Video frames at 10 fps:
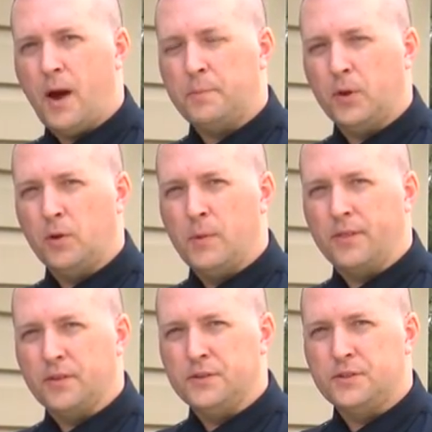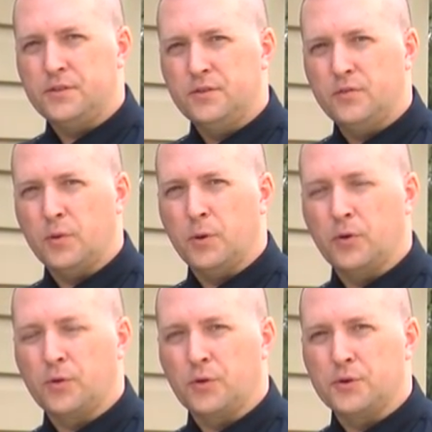popular methods for
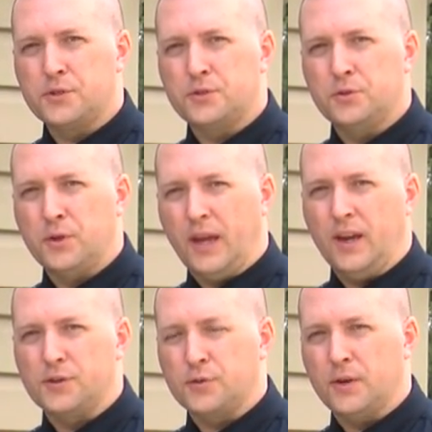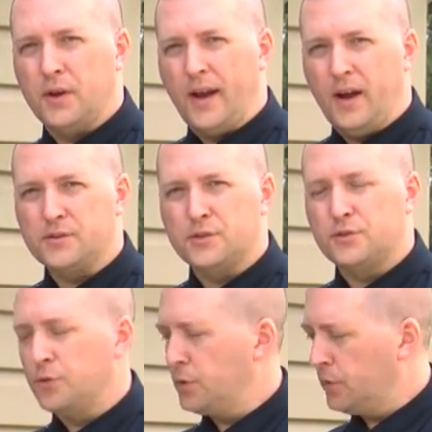burglars to gain entry in a house is
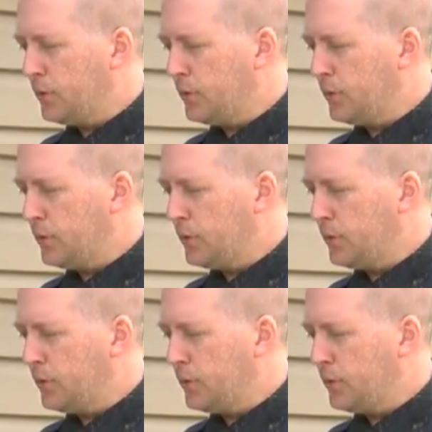through the